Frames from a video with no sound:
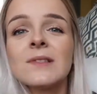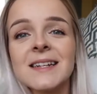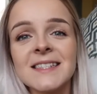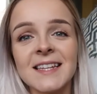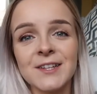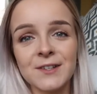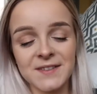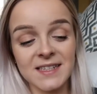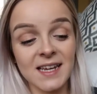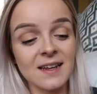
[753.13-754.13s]
The last thing you'll
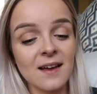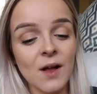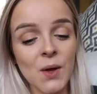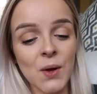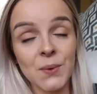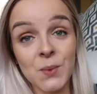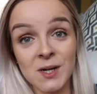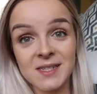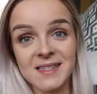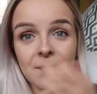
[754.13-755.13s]
have seen
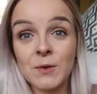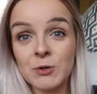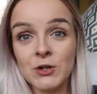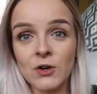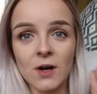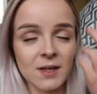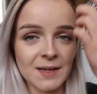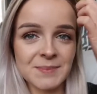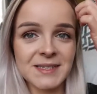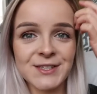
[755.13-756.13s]
was the Brewdog
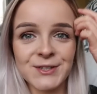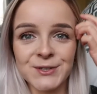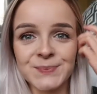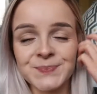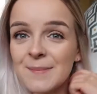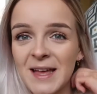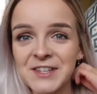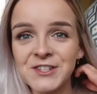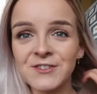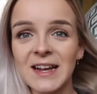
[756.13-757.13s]
clips. So like I
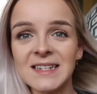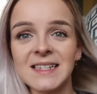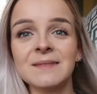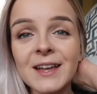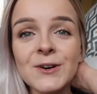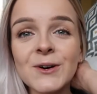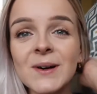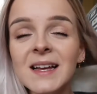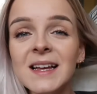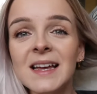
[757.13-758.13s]
mentioned already, I
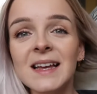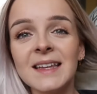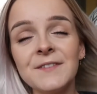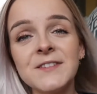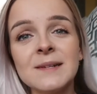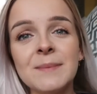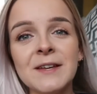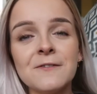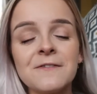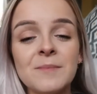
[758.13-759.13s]
got gifted a
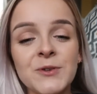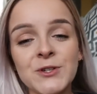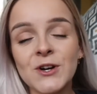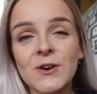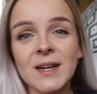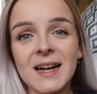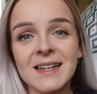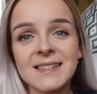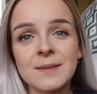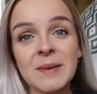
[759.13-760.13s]
meal from Brewdog
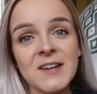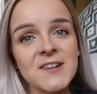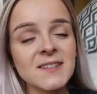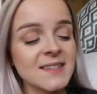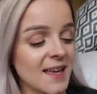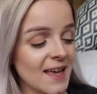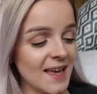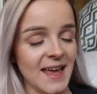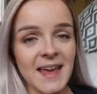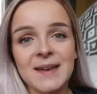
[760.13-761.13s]
and some beers
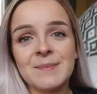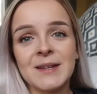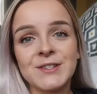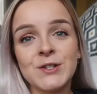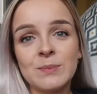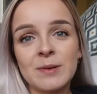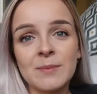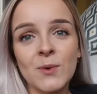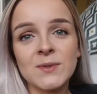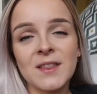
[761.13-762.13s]
to
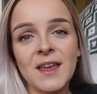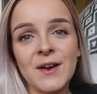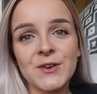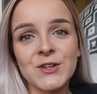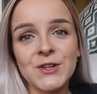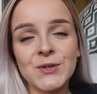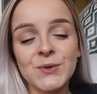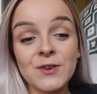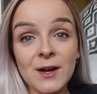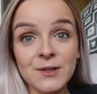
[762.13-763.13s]
promote their new
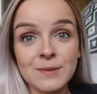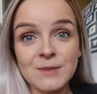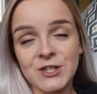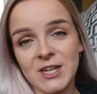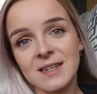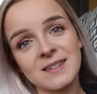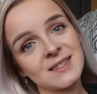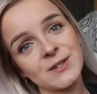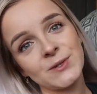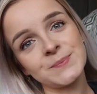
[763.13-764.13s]
crowler machine.
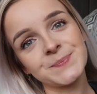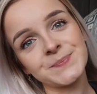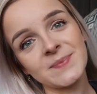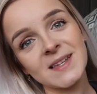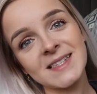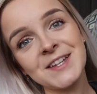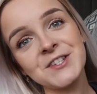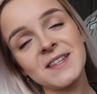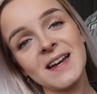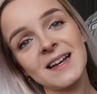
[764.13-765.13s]
So
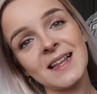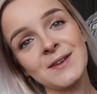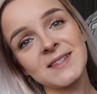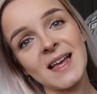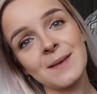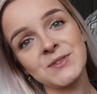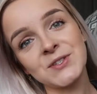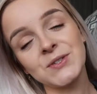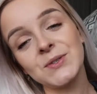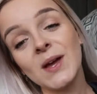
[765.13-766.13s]
essentially that allows them
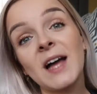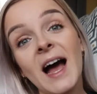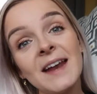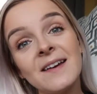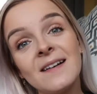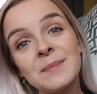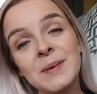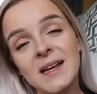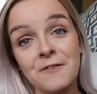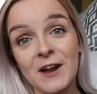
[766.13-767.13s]
to can up
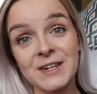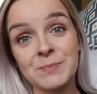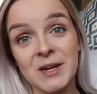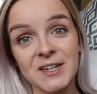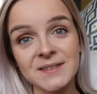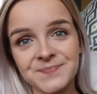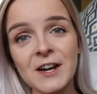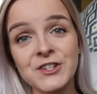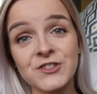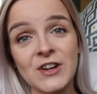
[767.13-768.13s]
fresh beer,
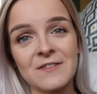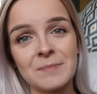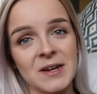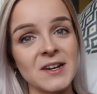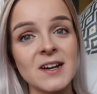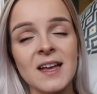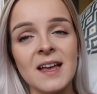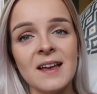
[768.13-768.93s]
fresh draft beer,